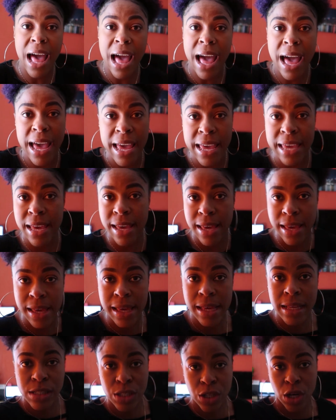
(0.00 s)
eye
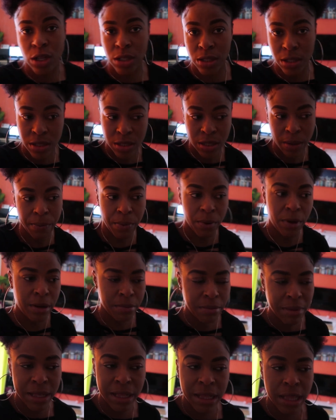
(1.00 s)
doctor's
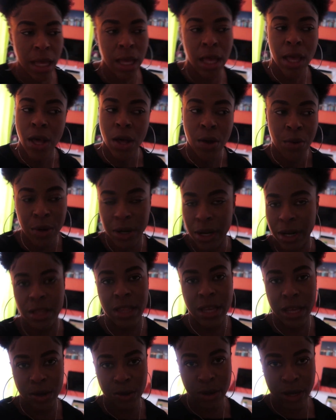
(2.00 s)
appointment. What are
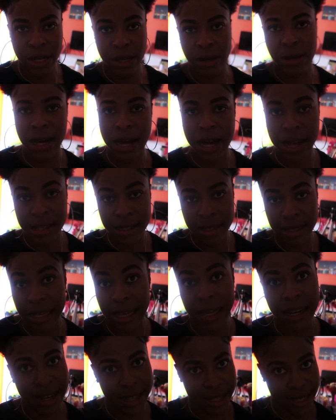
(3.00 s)
they doing, you ask?
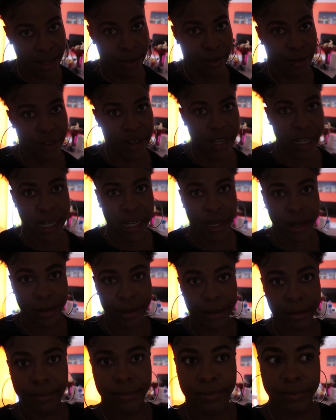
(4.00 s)
Let's go find out.